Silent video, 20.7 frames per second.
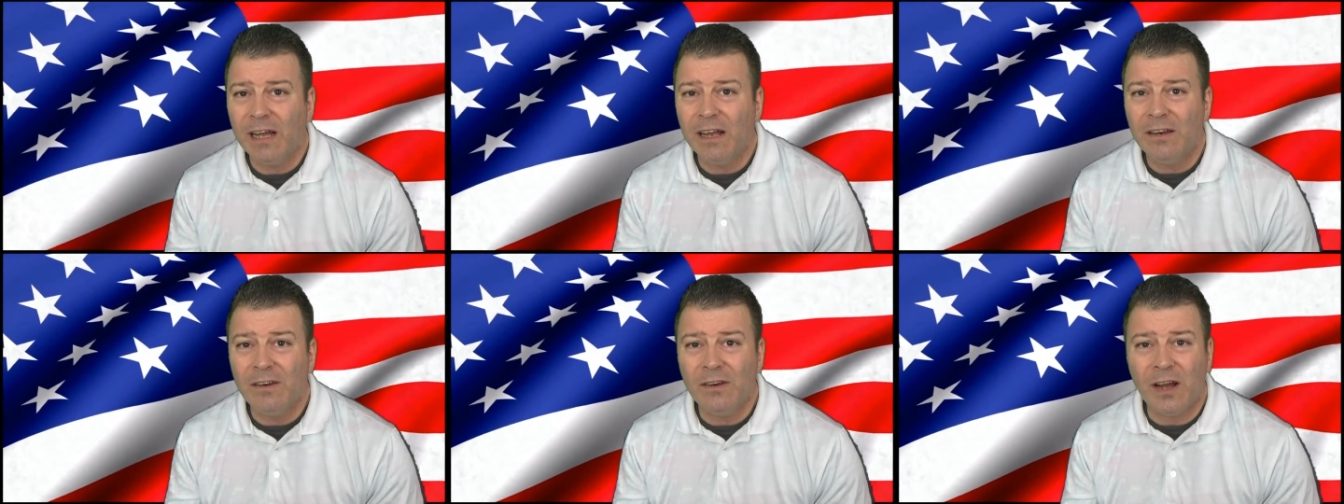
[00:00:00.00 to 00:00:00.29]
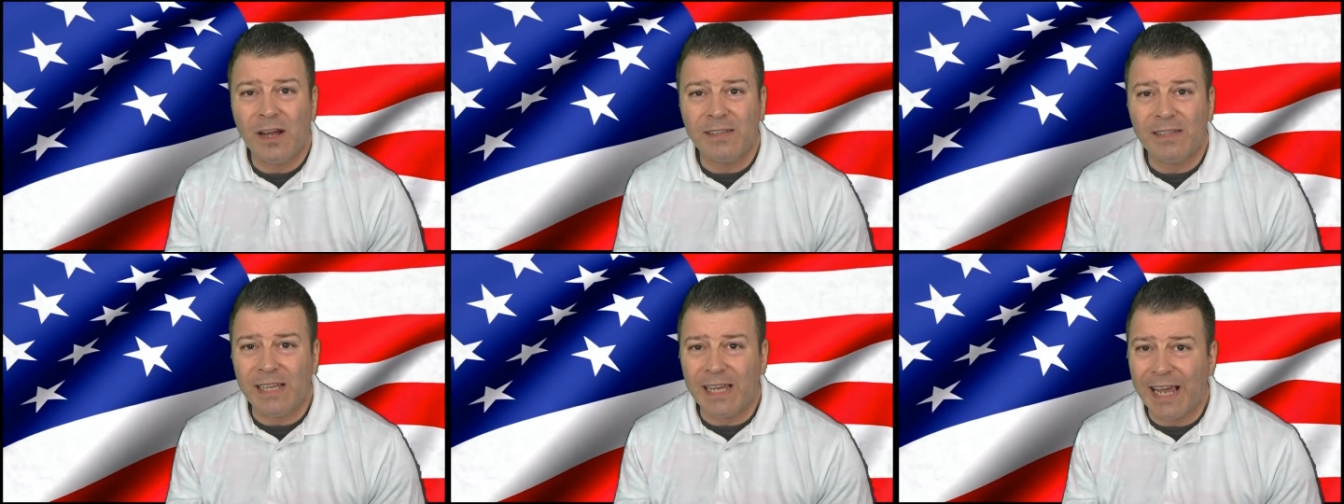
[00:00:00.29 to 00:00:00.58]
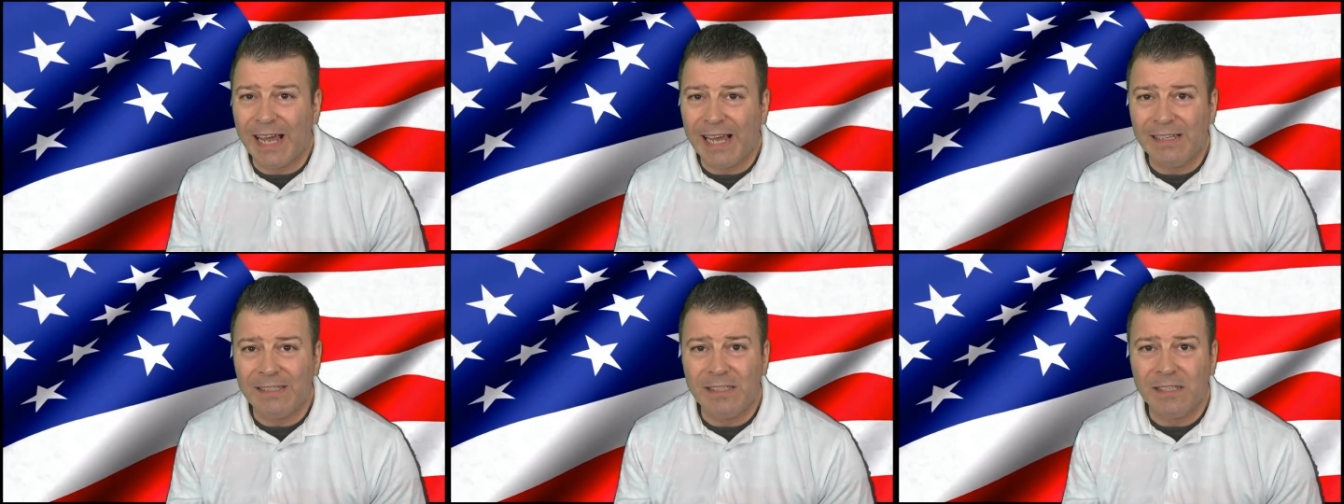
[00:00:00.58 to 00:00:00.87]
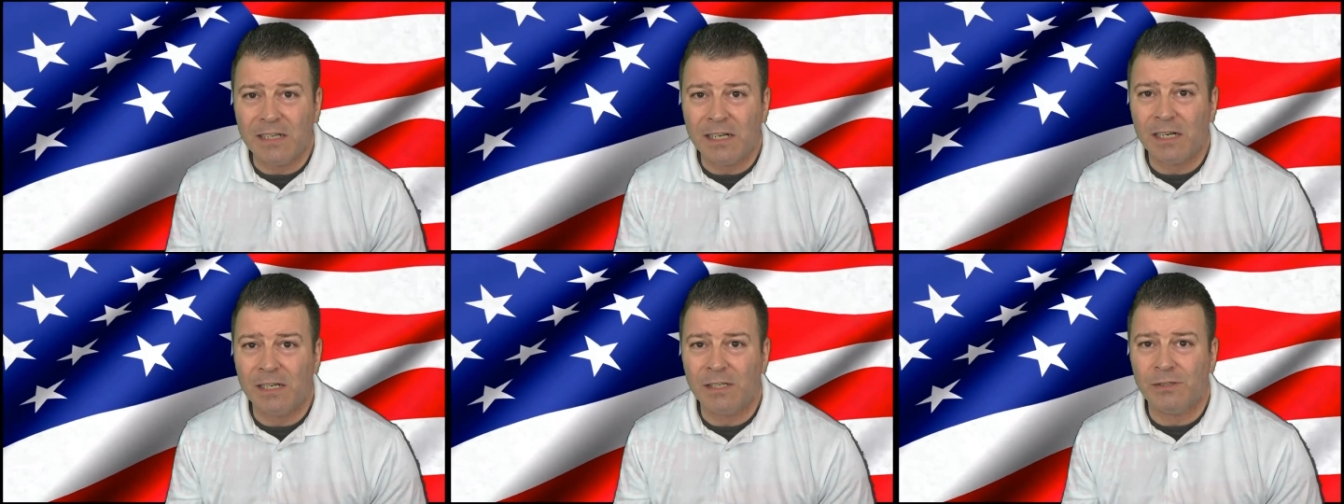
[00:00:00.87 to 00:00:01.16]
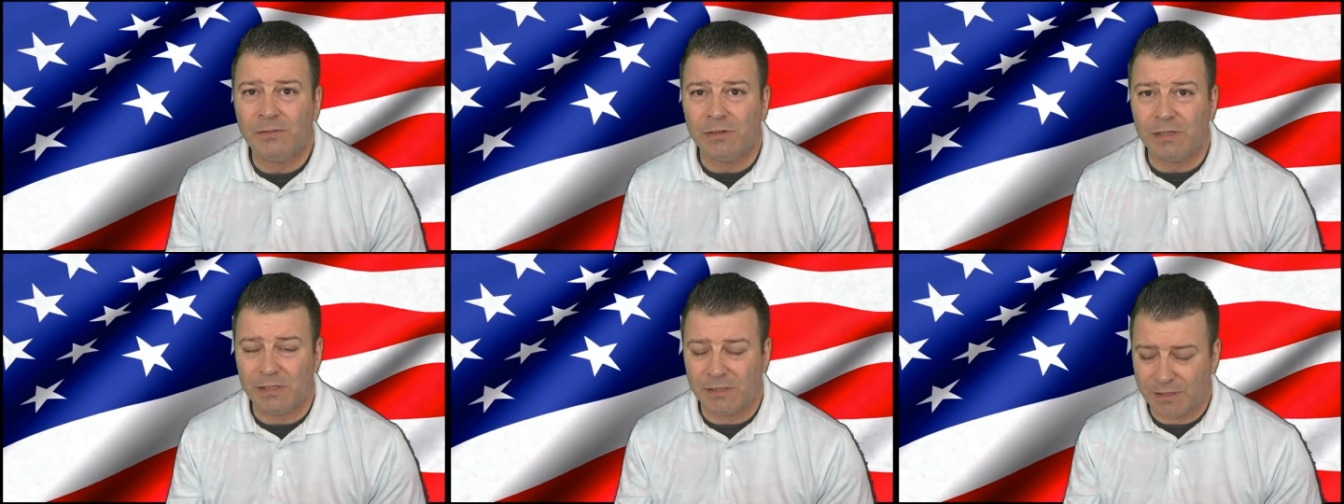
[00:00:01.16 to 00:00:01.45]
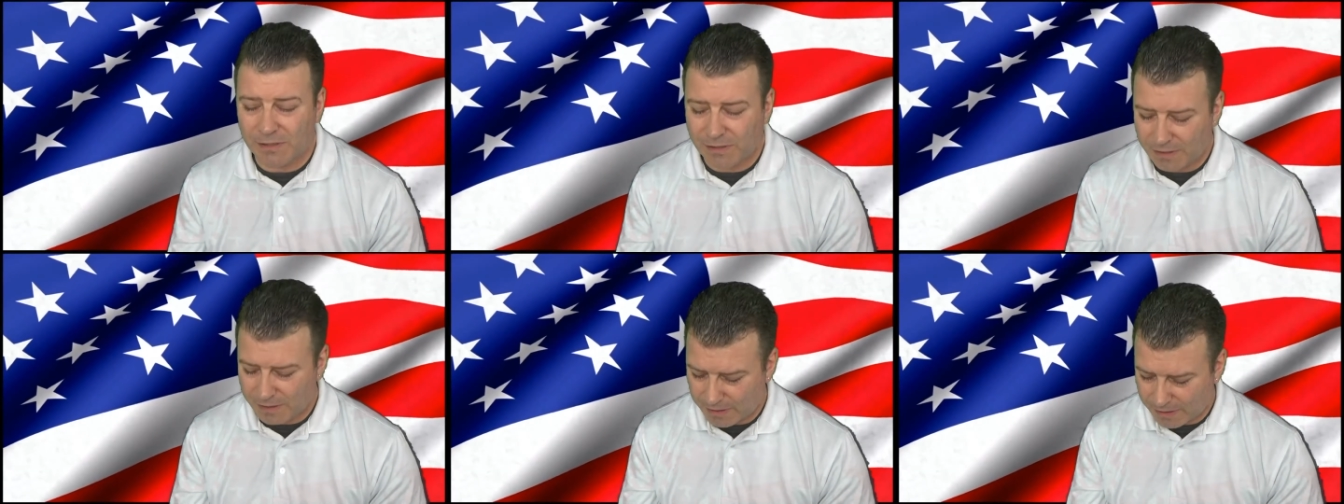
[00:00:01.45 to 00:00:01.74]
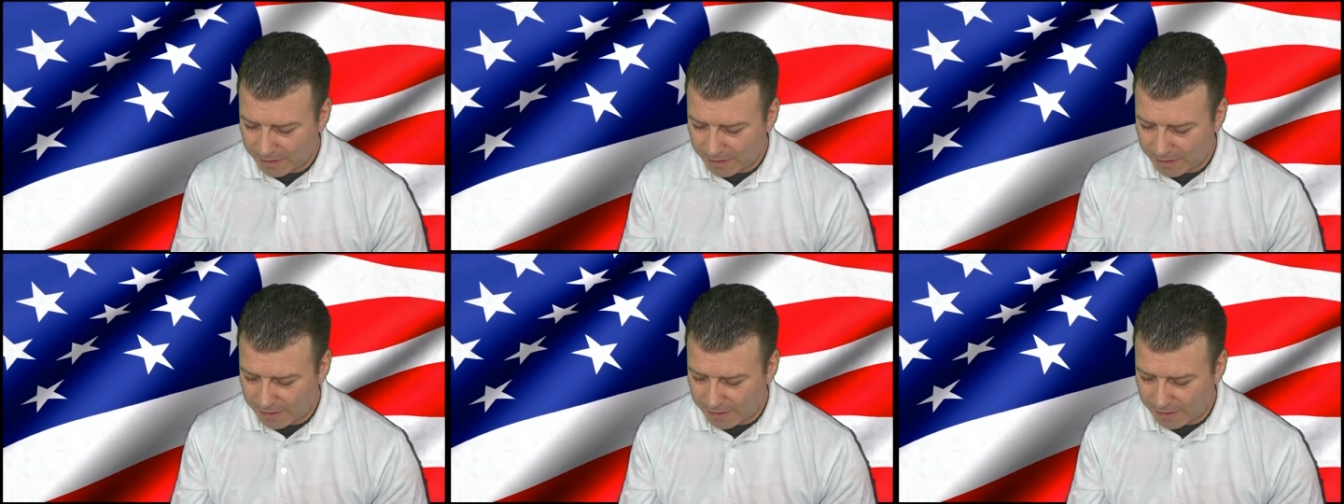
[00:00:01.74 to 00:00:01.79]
not the 1800s.